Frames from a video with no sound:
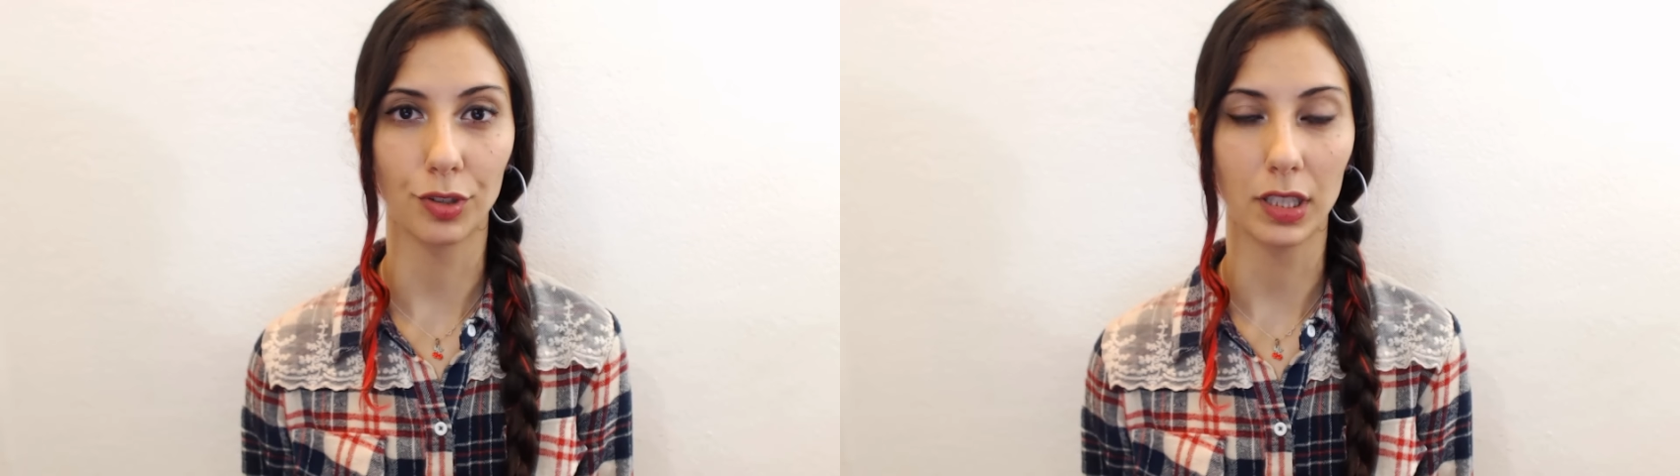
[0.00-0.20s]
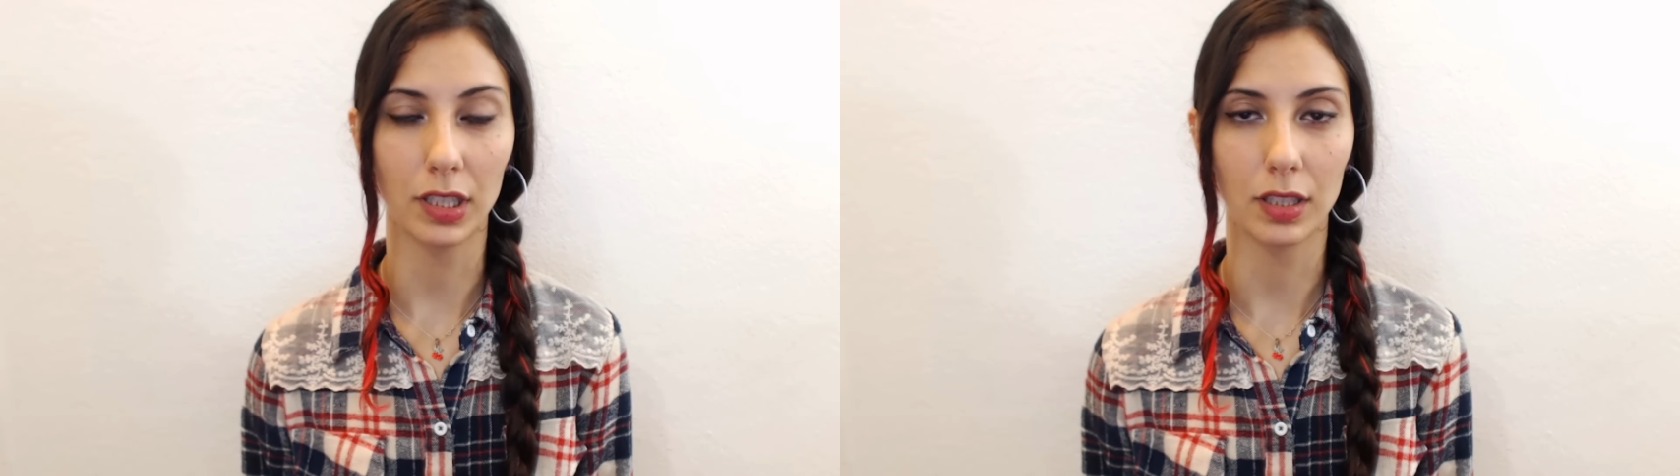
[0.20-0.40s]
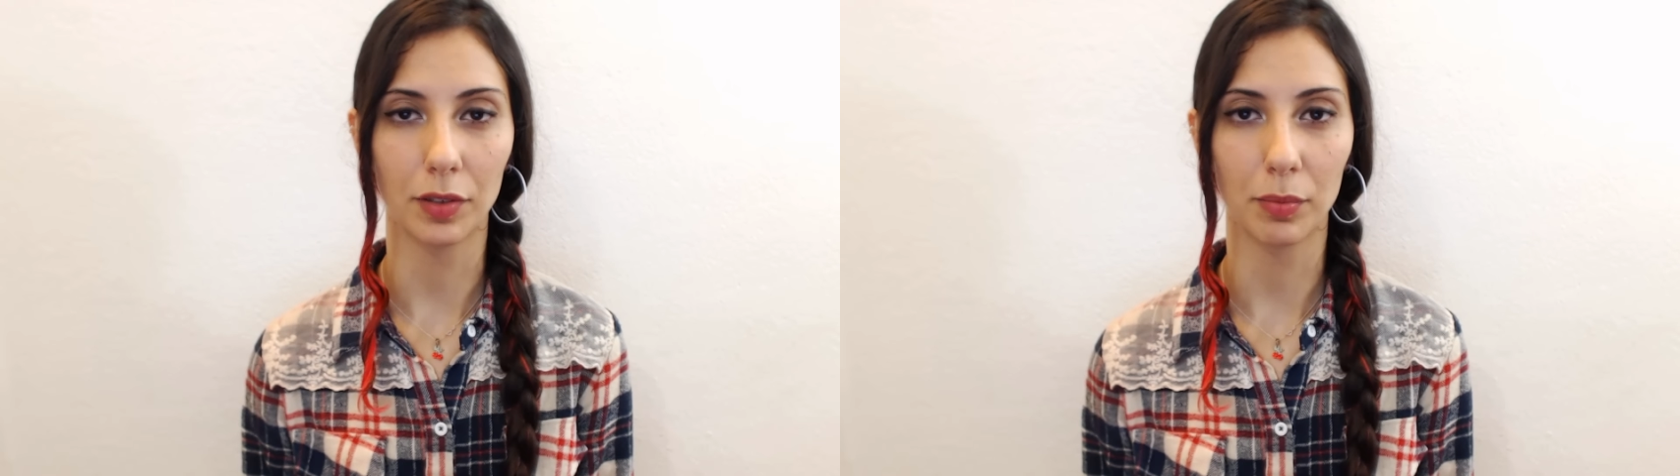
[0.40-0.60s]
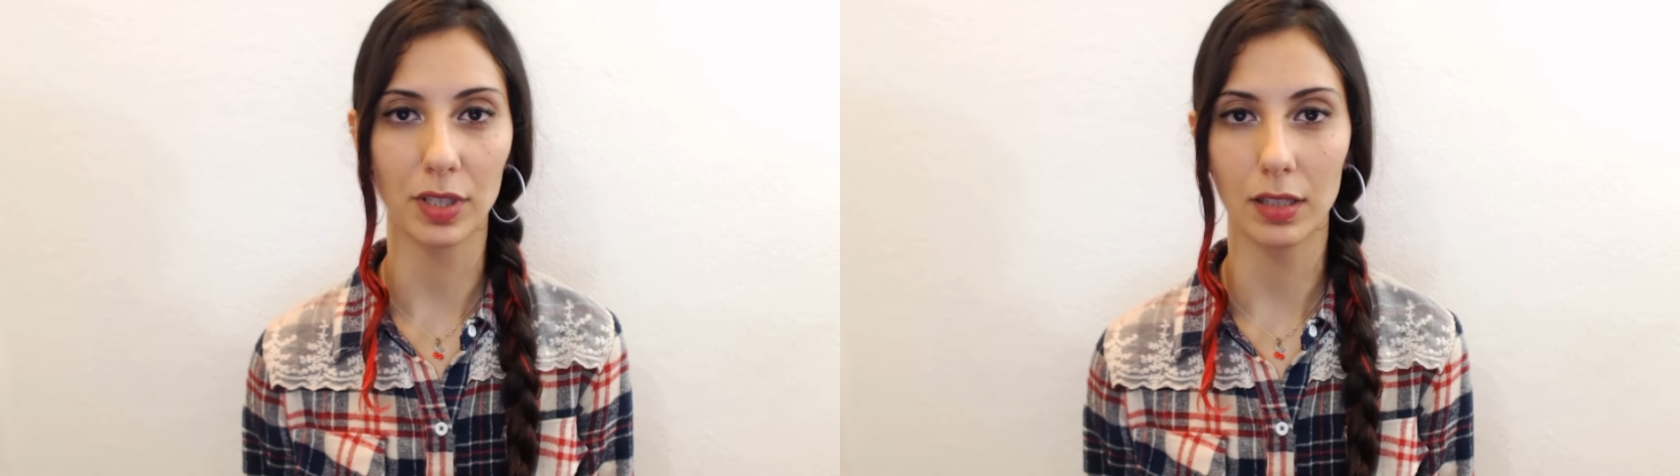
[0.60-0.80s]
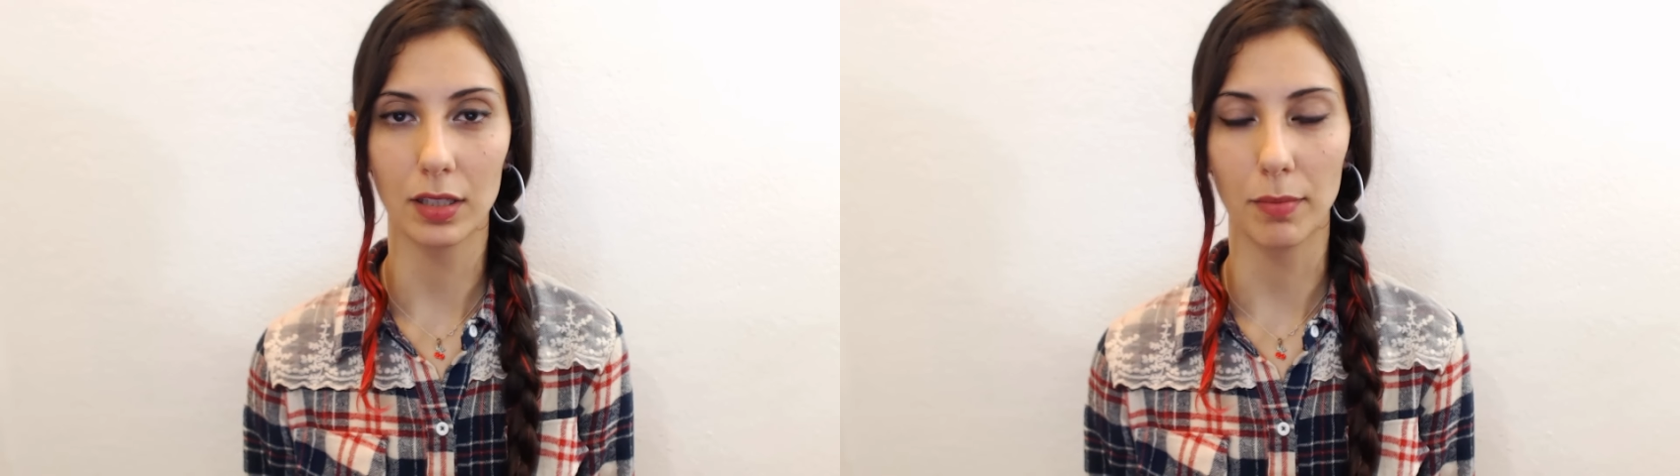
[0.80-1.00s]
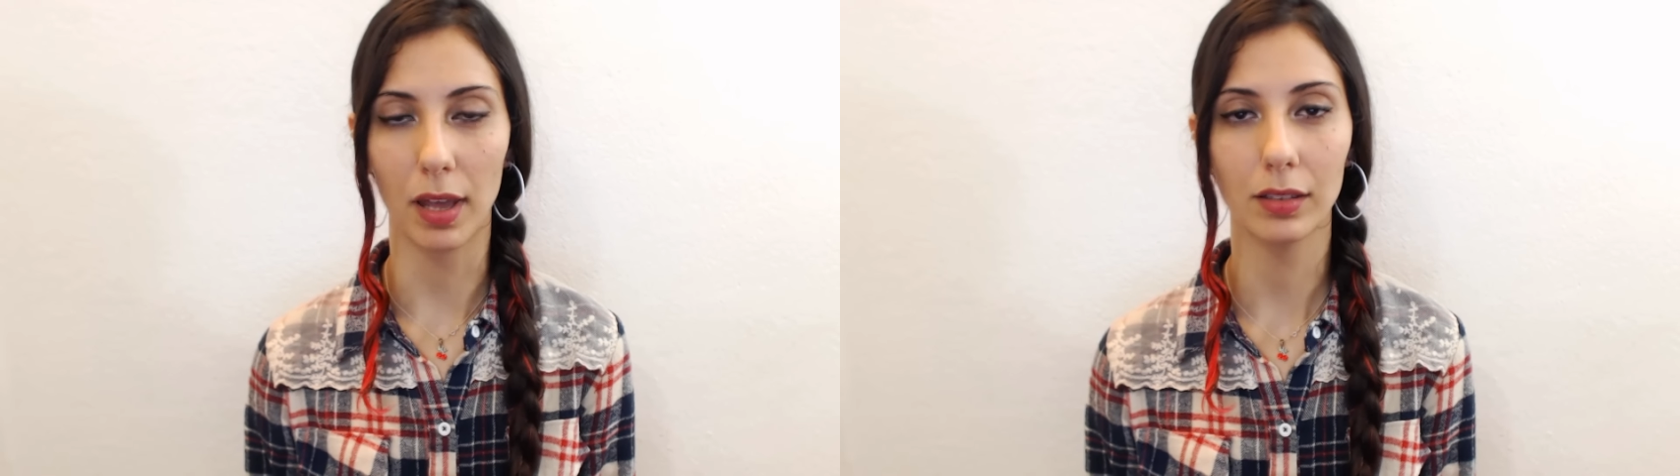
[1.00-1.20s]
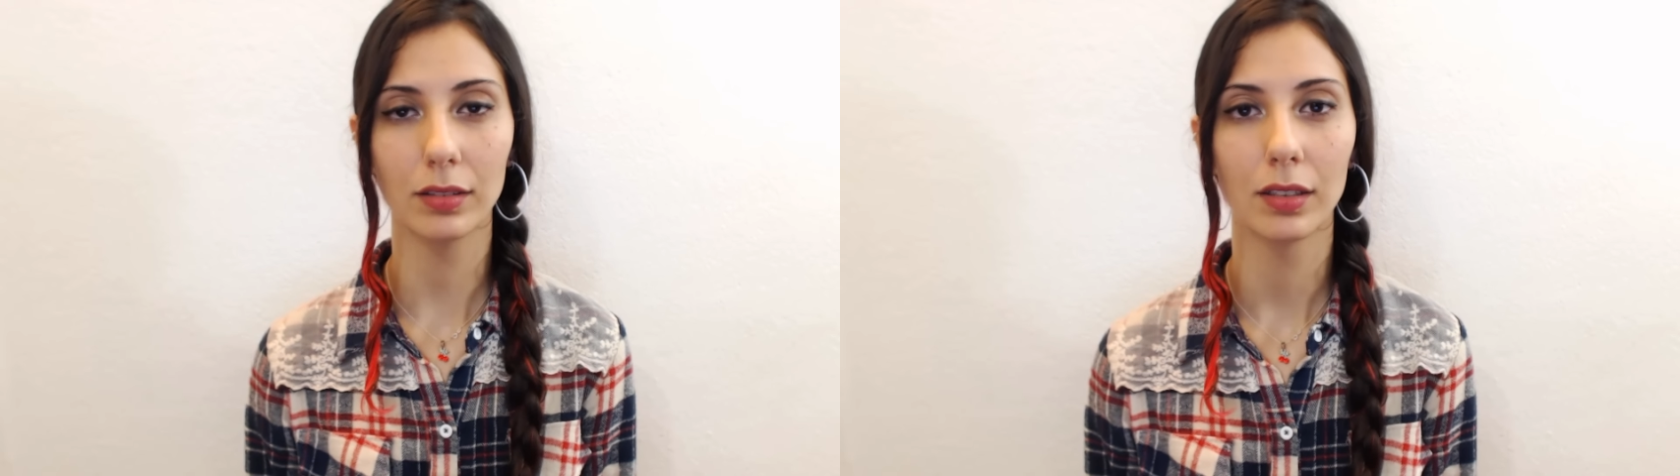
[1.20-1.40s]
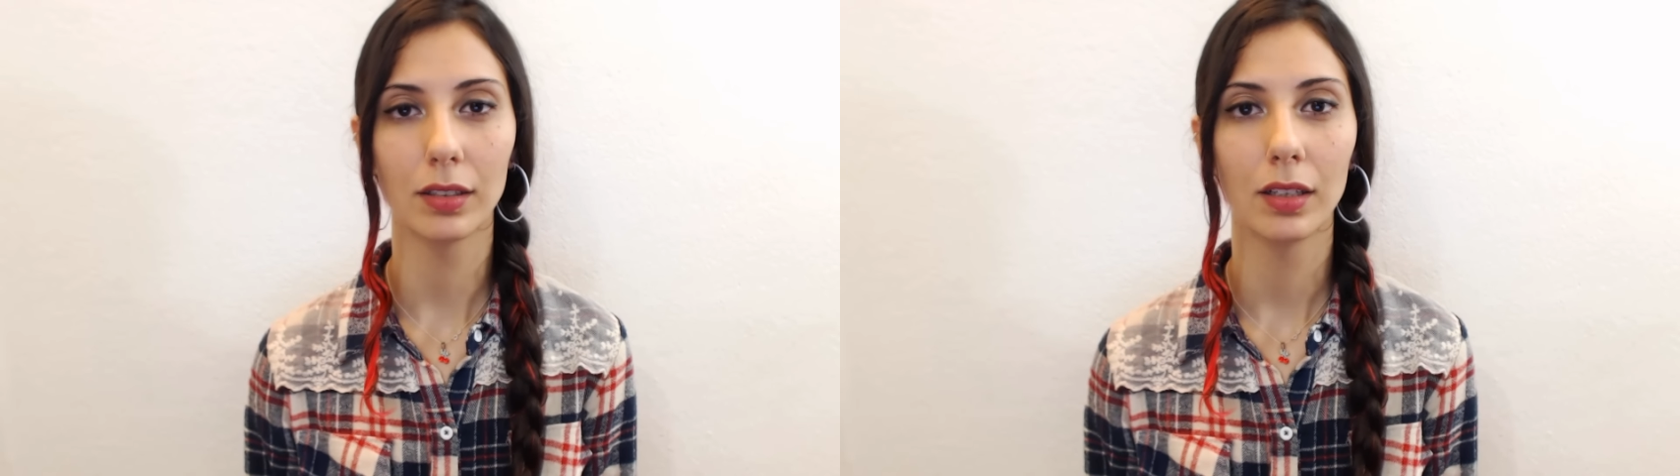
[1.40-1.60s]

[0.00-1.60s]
treats and represents men,